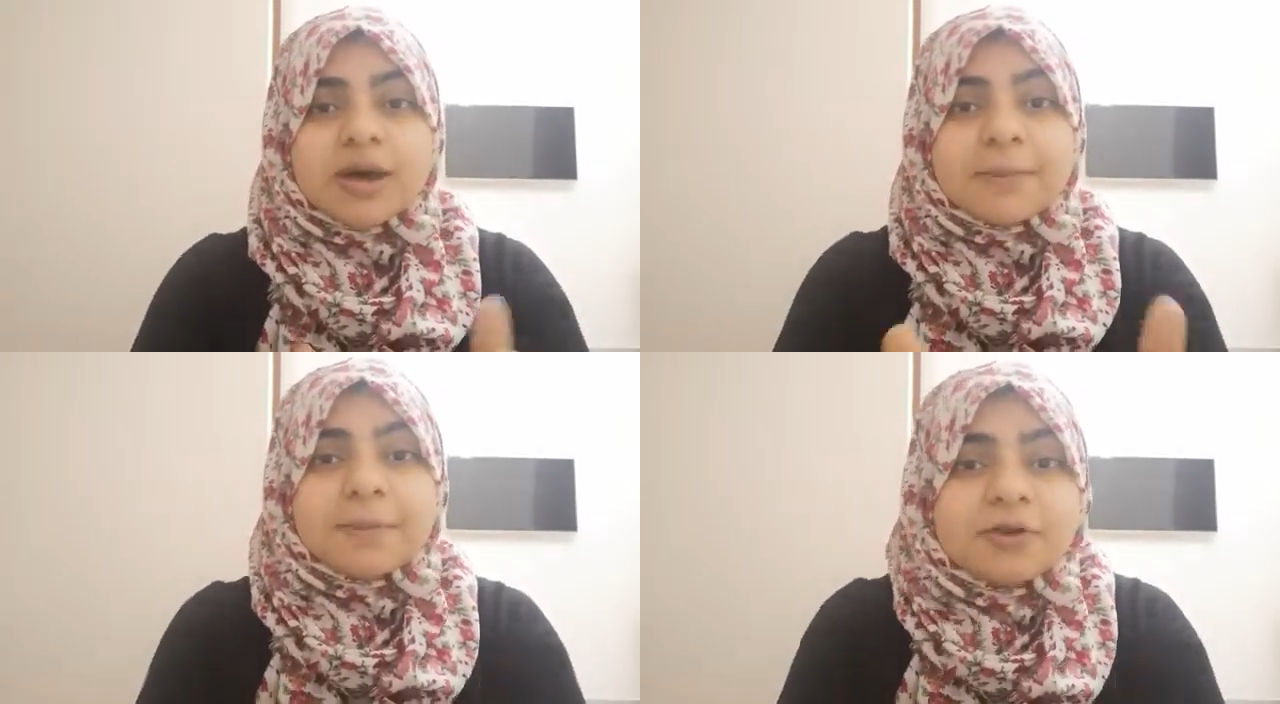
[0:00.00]

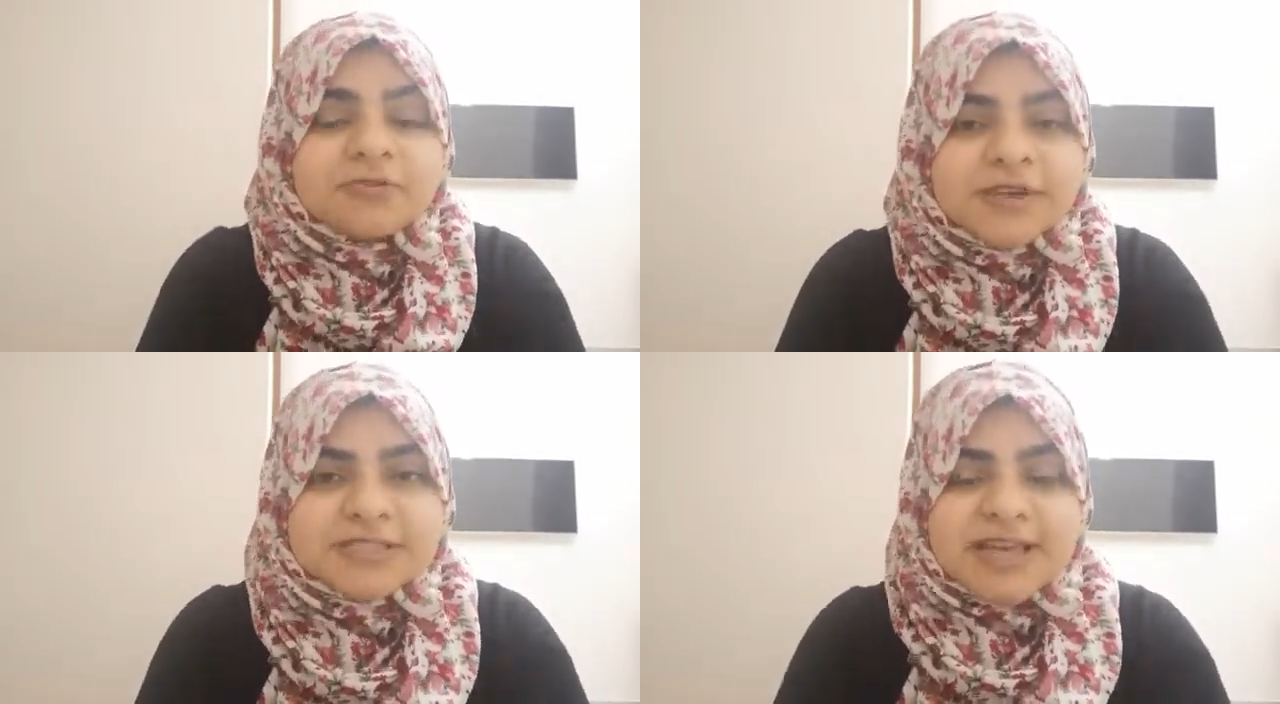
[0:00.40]
a
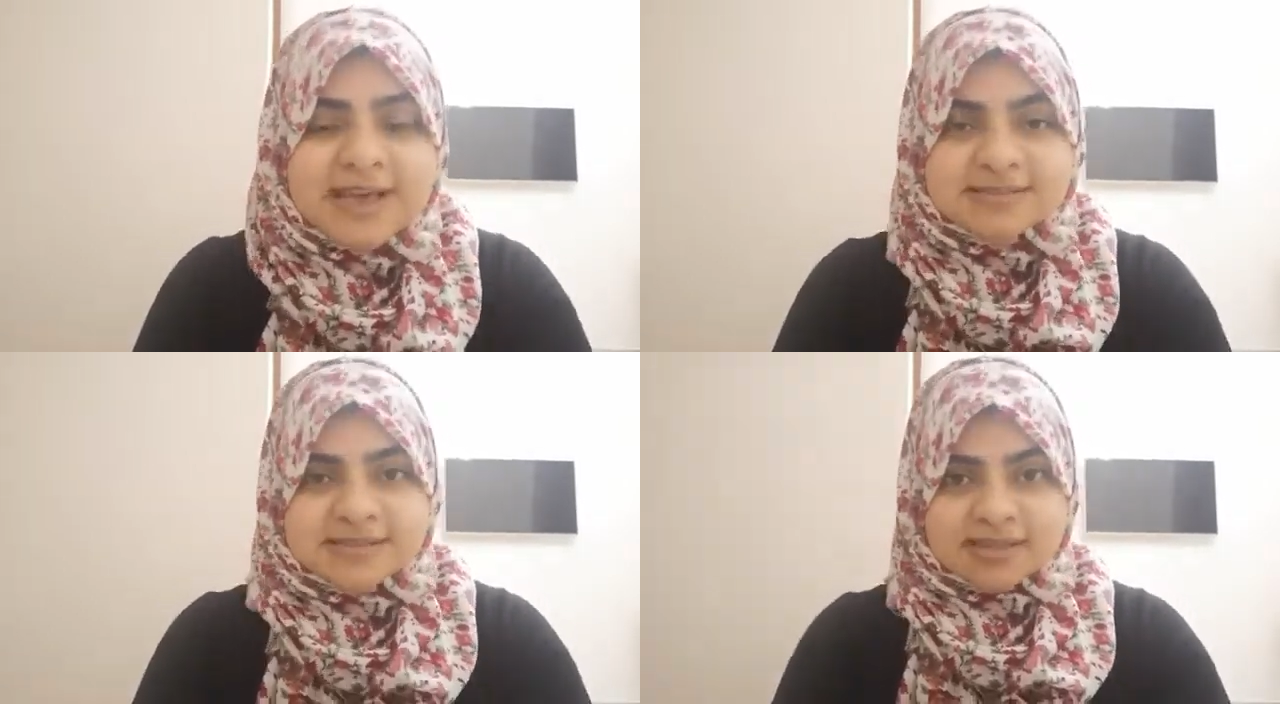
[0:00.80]
perfect
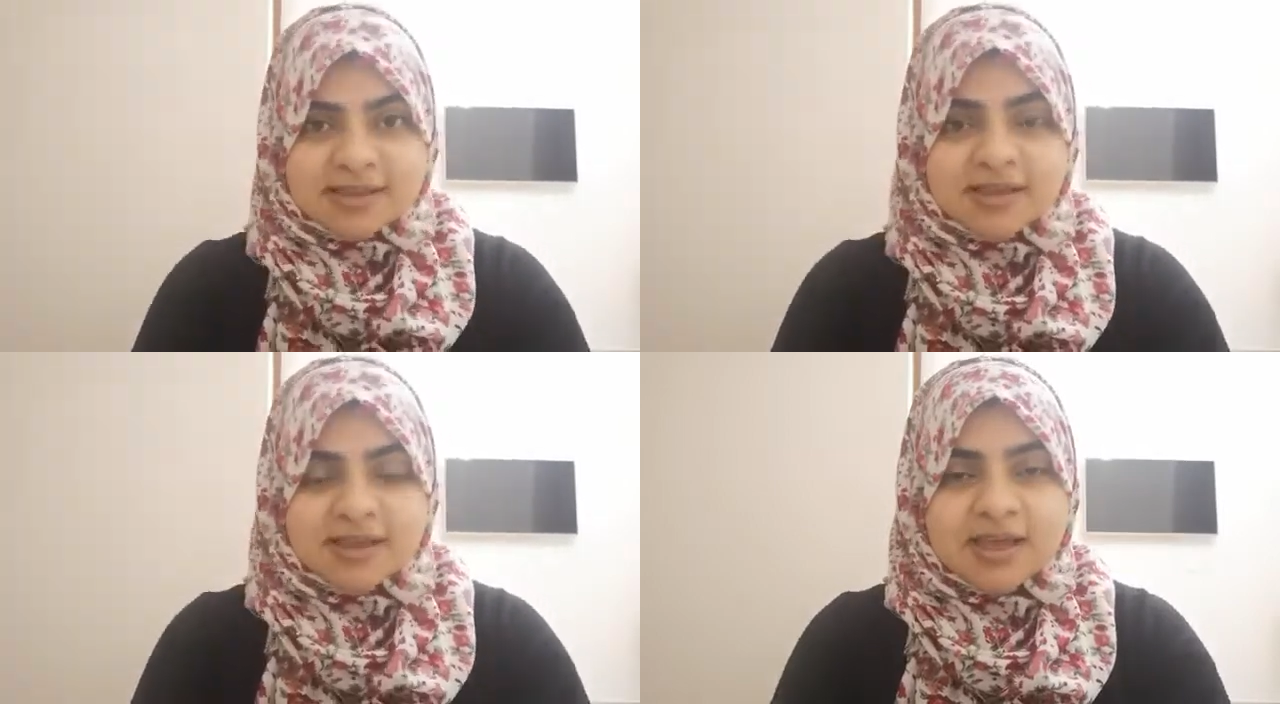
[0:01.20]

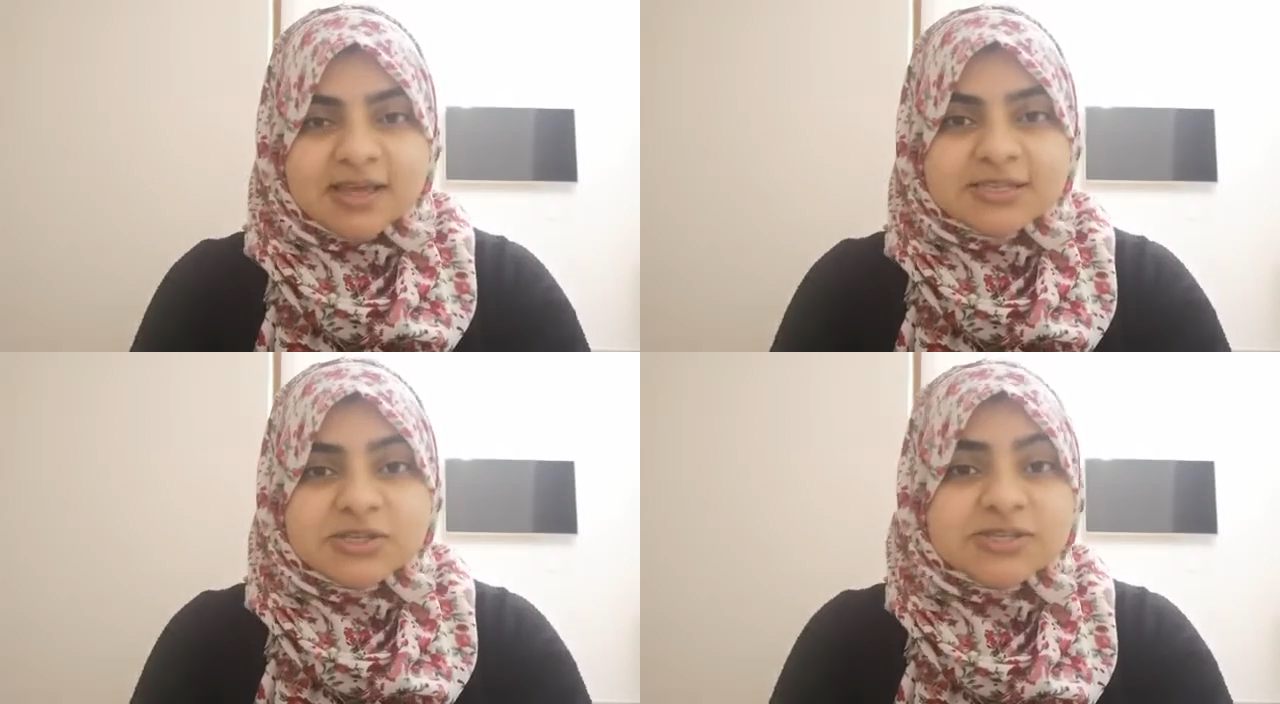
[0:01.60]
answer
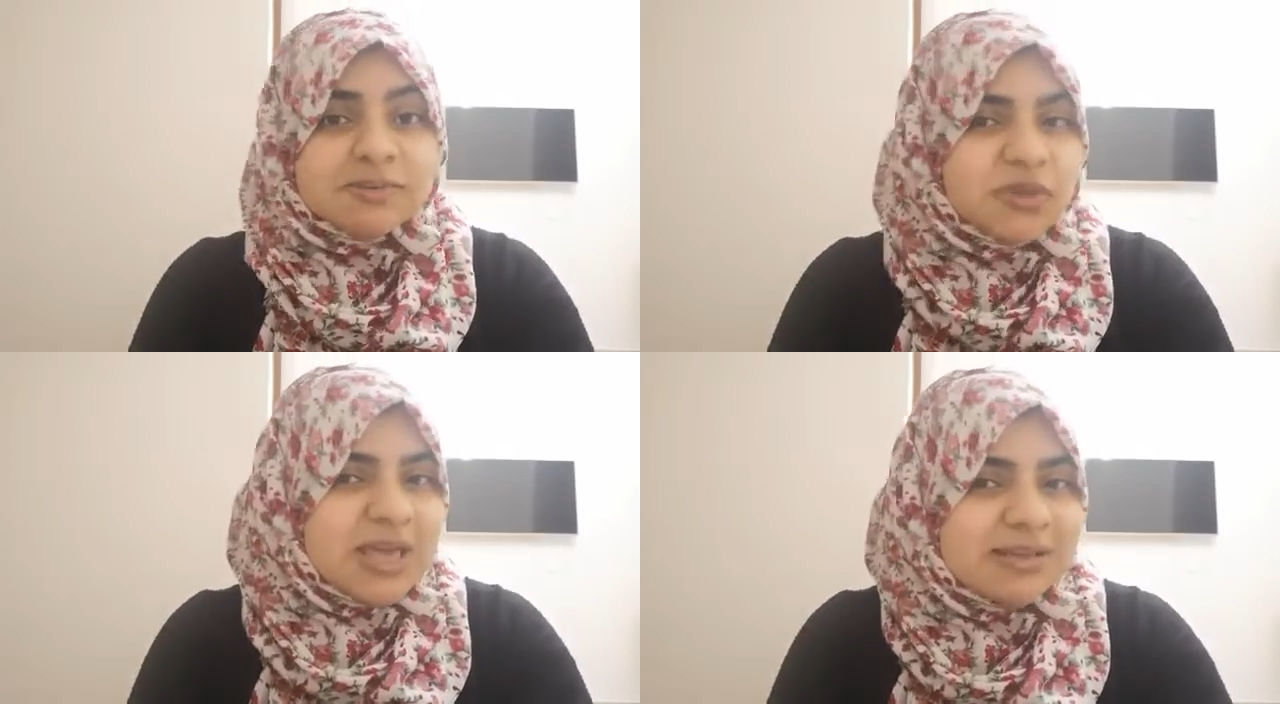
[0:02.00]
to
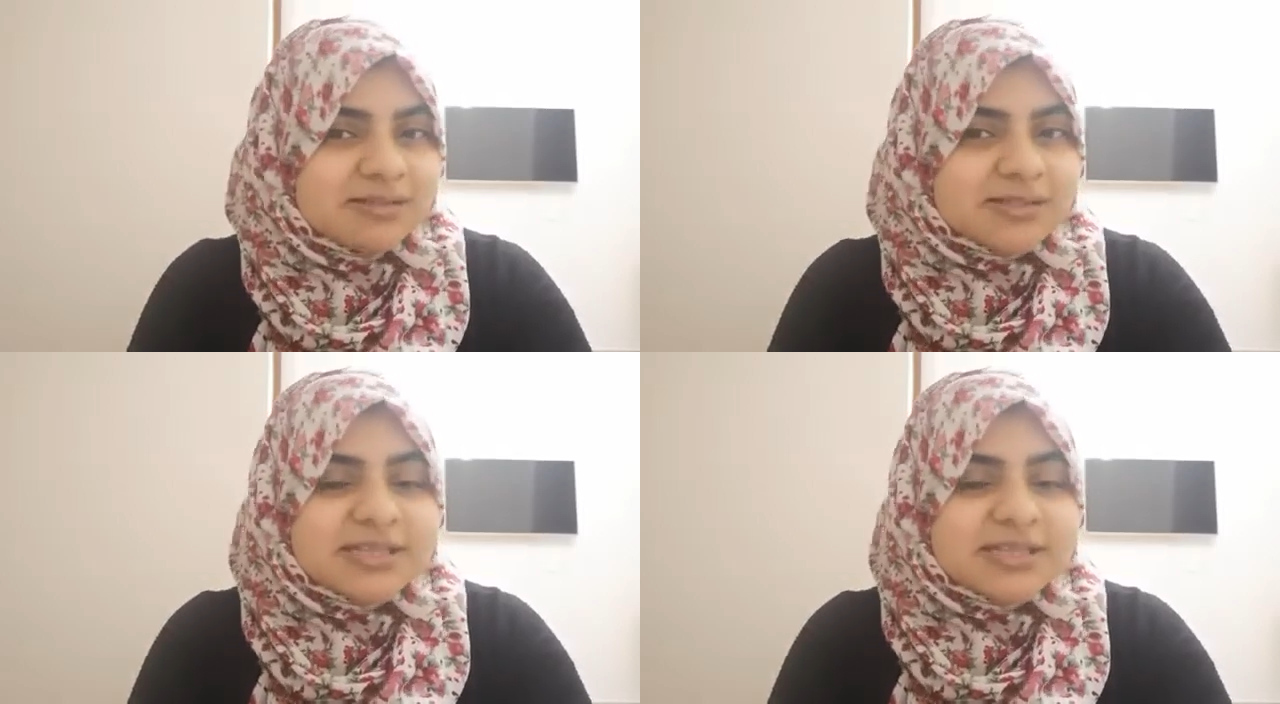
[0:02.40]
something else,